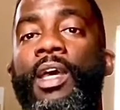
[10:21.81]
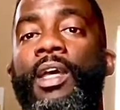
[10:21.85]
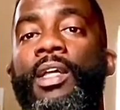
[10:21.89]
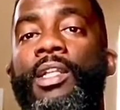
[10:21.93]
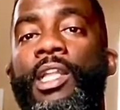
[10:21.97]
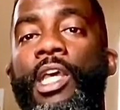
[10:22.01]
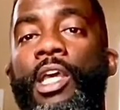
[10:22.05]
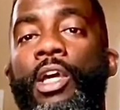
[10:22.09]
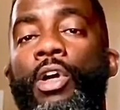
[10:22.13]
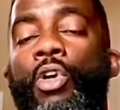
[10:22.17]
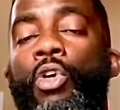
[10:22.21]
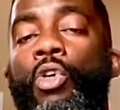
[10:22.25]

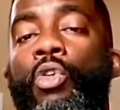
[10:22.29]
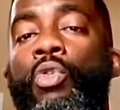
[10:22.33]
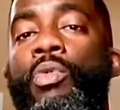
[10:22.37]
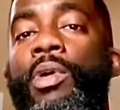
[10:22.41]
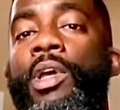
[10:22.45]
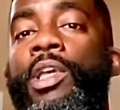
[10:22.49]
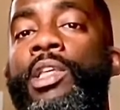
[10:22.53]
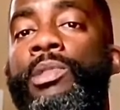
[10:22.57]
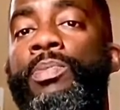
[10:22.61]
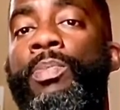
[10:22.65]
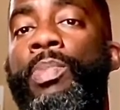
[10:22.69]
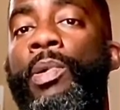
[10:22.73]
they
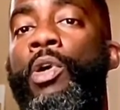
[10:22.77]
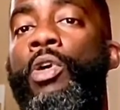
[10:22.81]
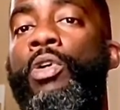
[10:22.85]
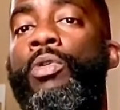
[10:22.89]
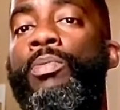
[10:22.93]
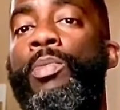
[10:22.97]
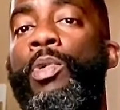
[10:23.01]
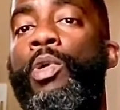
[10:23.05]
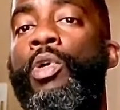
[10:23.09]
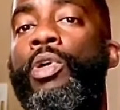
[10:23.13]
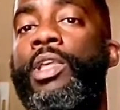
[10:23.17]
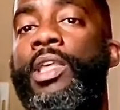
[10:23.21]
always burn
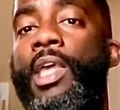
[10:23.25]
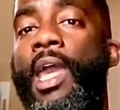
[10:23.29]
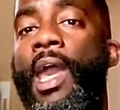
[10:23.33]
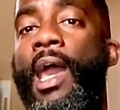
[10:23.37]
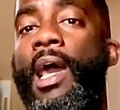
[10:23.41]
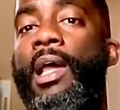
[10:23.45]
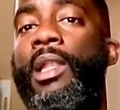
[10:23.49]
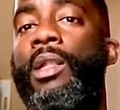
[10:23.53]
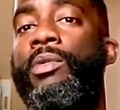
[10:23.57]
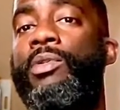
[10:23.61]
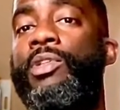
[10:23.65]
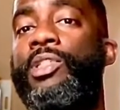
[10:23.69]
more
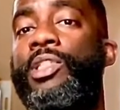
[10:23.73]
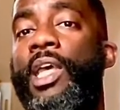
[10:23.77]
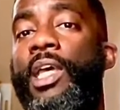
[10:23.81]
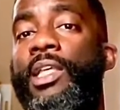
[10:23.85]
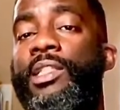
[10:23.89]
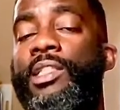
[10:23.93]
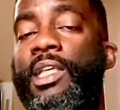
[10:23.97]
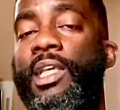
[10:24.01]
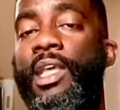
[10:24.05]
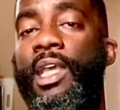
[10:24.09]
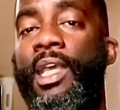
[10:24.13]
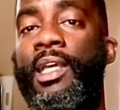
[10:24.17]
calories
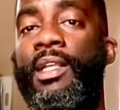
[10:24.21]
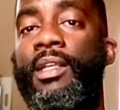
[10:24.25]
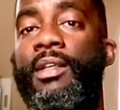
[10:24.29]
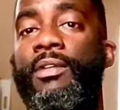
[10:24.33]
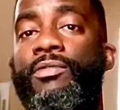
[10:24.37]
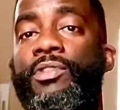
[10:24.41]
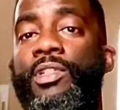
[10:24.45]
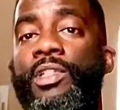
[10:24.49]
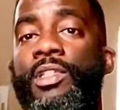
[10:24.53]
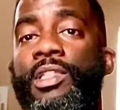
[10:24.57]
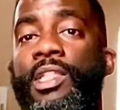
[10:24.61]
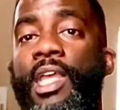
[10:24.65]
at the end
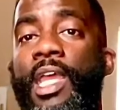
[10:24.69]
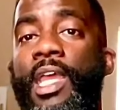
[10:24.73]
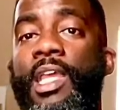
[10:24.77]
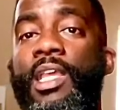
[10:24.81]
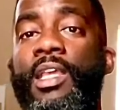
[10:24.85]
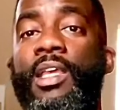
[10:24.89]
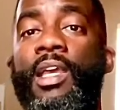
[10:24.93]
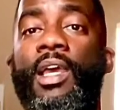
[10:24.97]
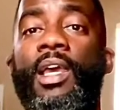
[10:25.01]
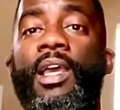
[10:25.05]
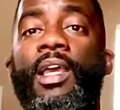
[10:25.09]
of the day,